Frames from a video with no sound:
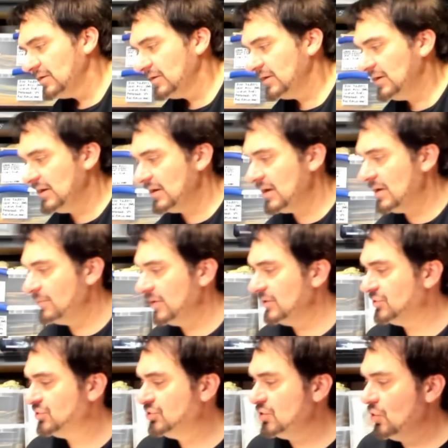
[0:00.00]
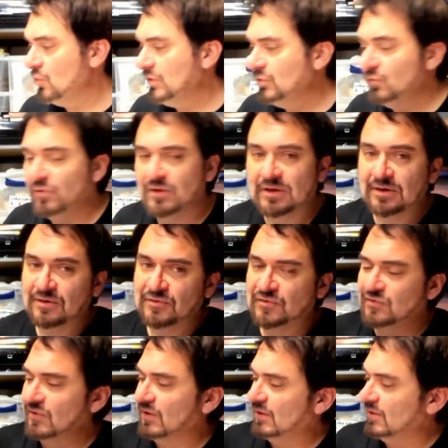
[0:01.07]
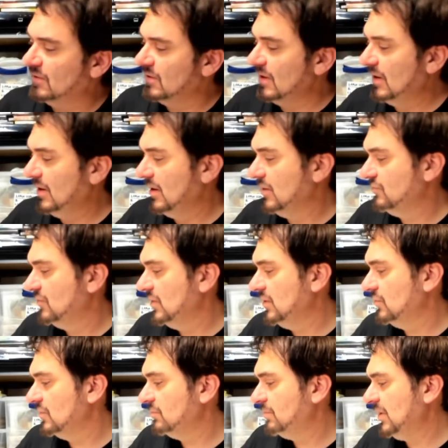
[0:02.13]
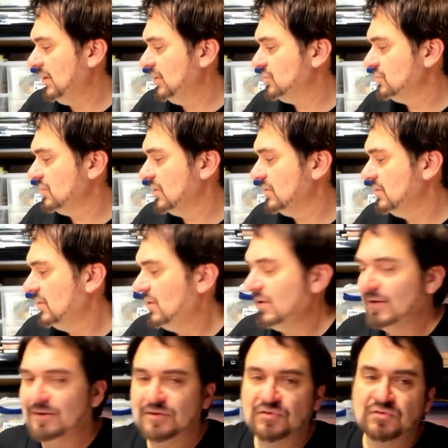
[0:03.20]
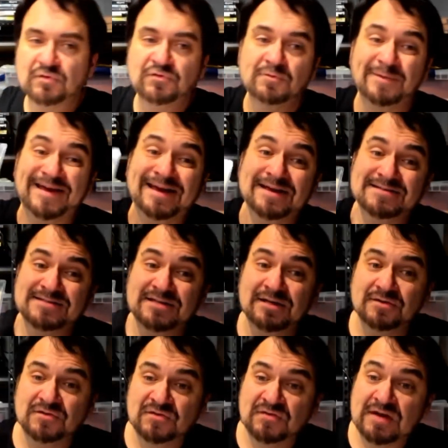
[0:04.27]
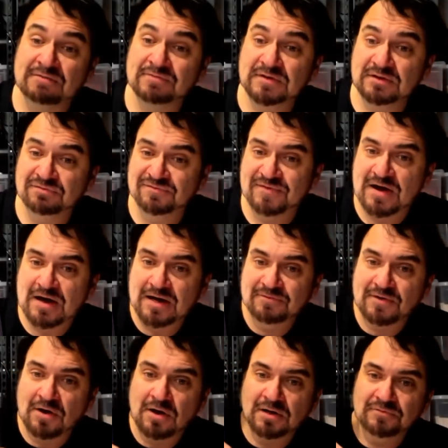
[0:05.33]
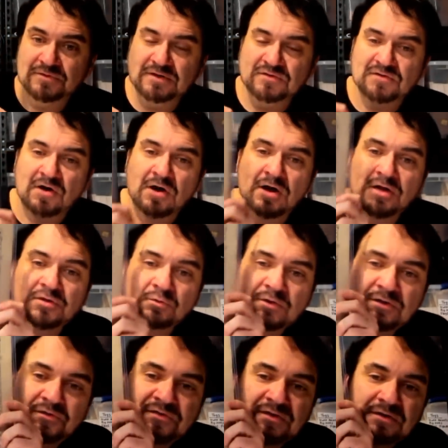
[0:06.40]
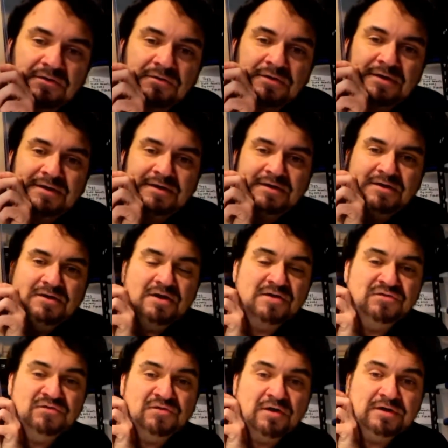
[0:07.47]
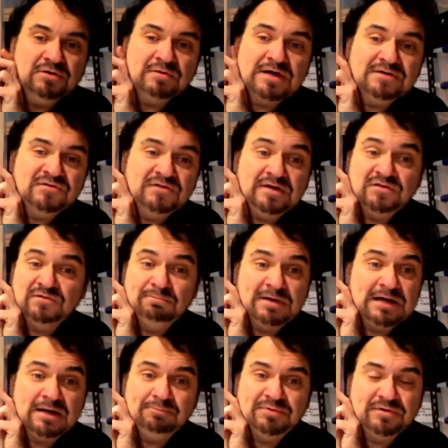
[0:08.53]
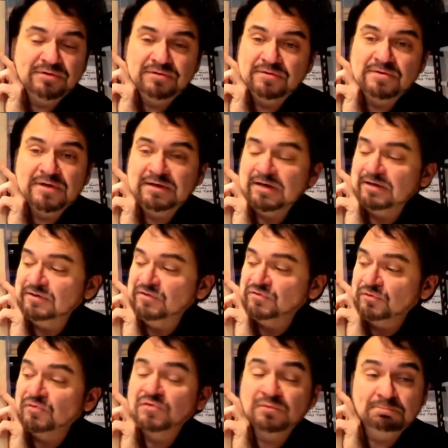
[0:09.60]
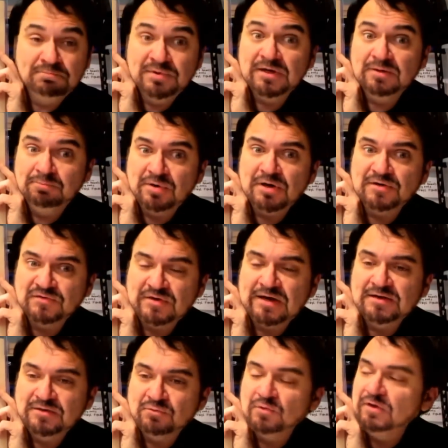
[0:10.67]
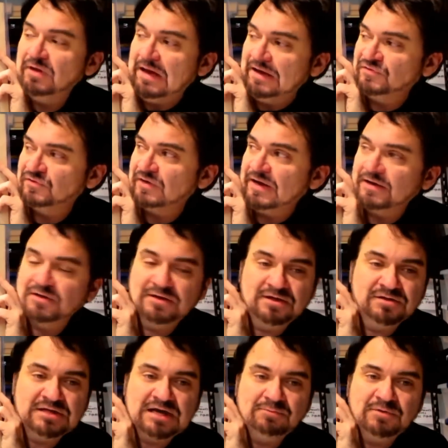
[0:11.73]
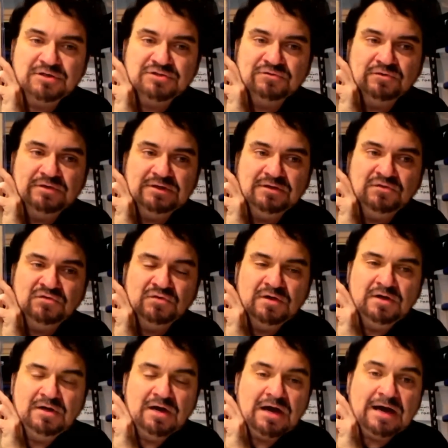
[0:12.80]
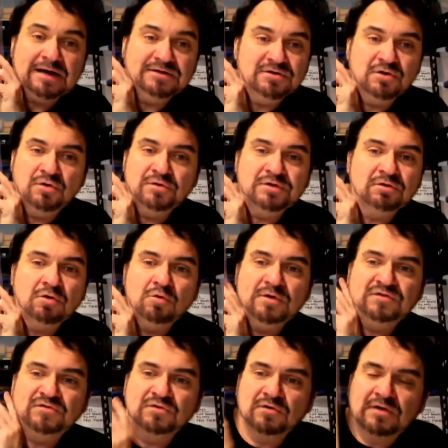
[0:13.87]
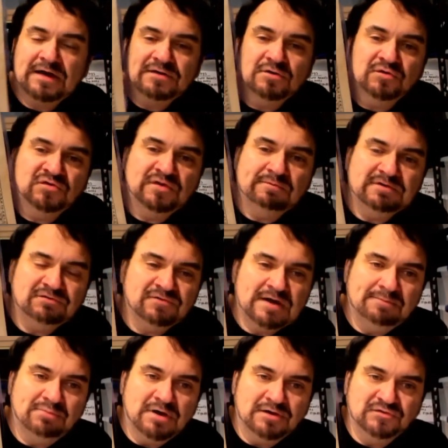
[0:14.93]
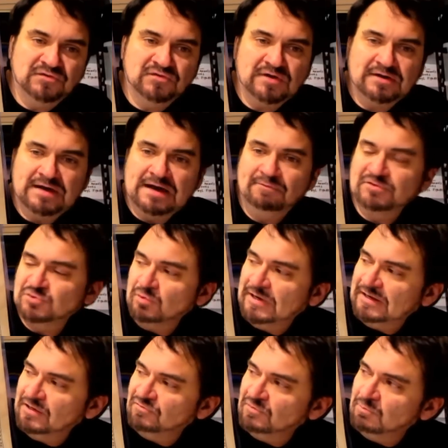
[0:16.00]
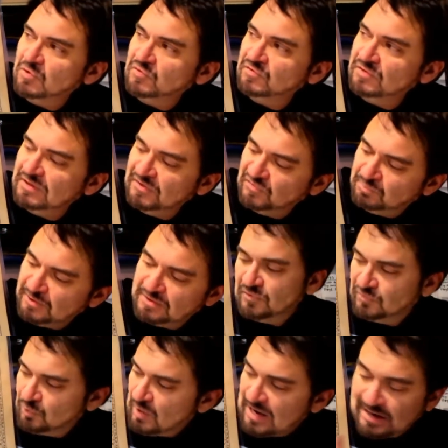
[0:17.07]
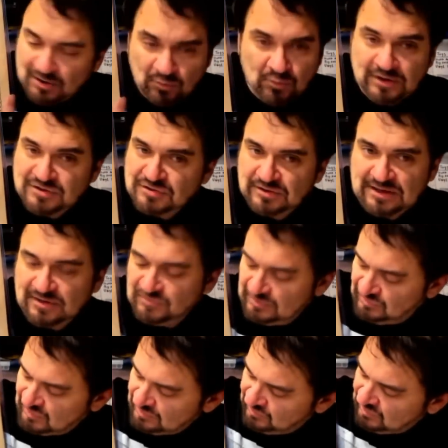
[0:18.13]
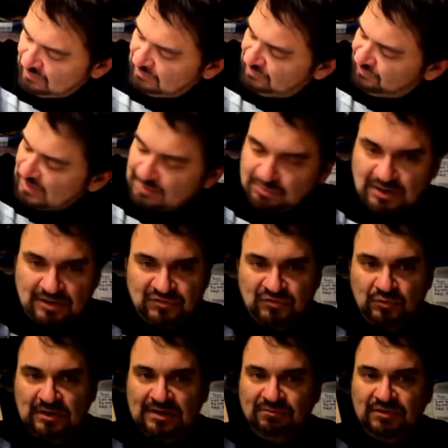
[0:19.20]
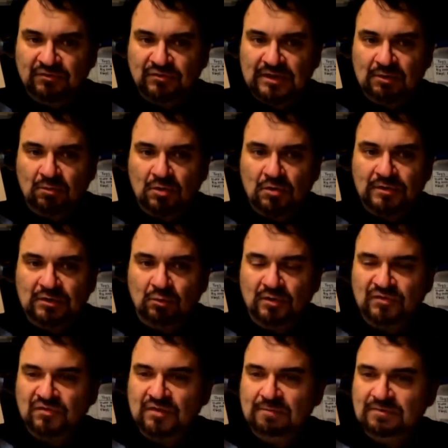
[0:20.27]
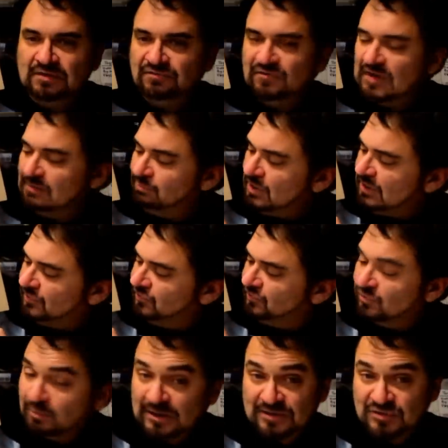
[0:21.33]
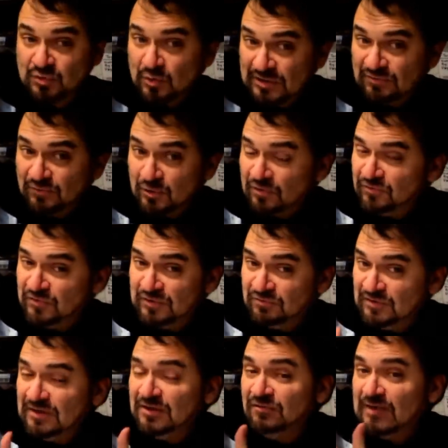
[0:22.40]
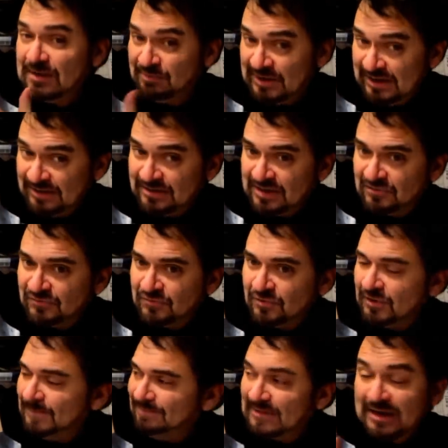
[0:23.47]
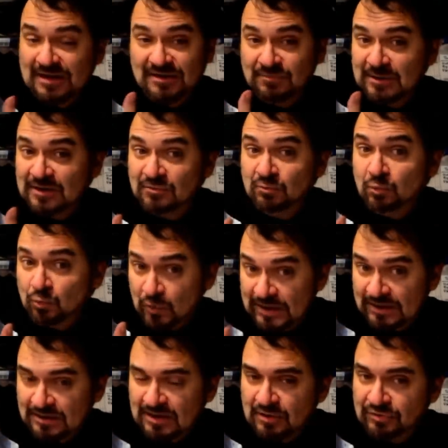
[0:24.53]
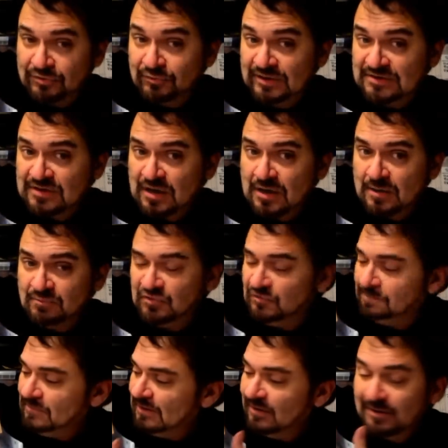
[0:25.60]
And again, I'm going to show you these in a video on Patreon. These are from 1875, all of these, all the real deal. A, a United States map. Again, these are some big bucks. I didn't realize that I could get that much for these. I know they're always good. I know 75 bucks is on average what I get for most of these, but so I originally as I said 75 bucks. So even if they were only worth 75 bucks for my 24.50, if I paid that for it, I'd have been raking out 3 times.